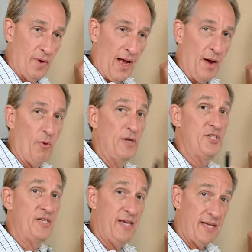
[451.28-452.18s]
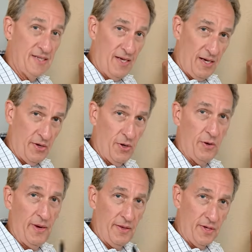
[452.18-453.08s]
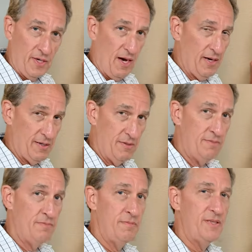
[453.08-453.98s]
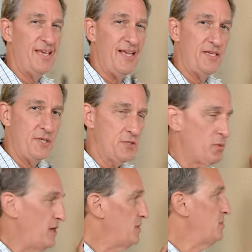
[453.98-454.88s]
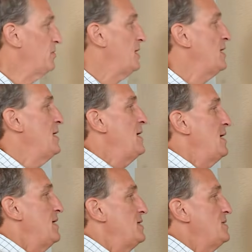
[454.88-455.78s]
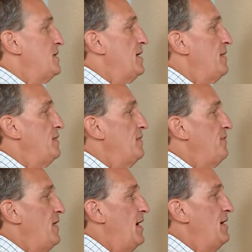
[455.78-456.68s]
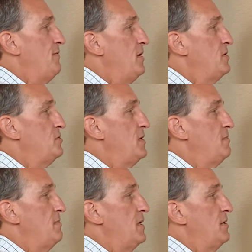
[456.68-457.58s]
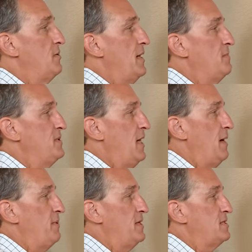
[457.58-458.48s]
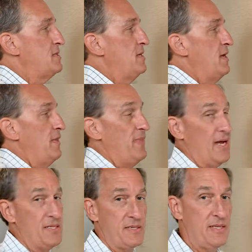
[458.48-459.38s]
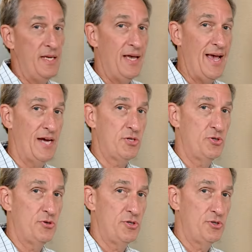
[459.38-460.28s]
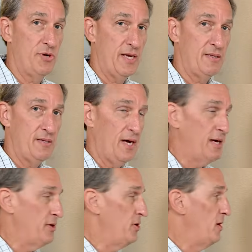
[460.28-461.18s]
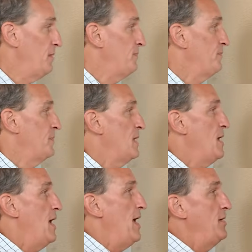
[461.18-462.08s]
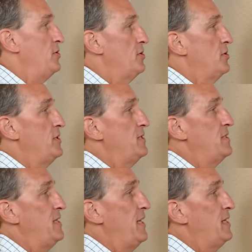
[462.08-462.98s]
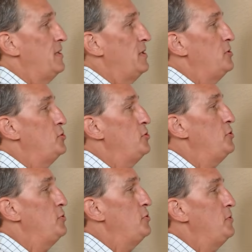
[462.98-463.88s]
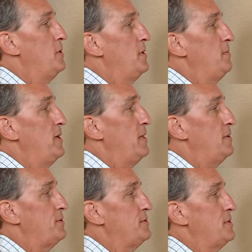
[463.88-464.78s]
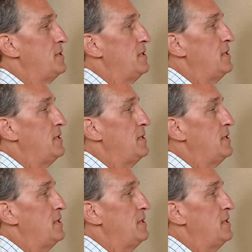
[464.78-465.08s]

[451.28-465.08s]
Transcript: I want you taking Tylenol around the clock. The easiest way to do it is to get the 500 milligram tablets. That's the extra strength Tylenol. And you're going to take 2 pills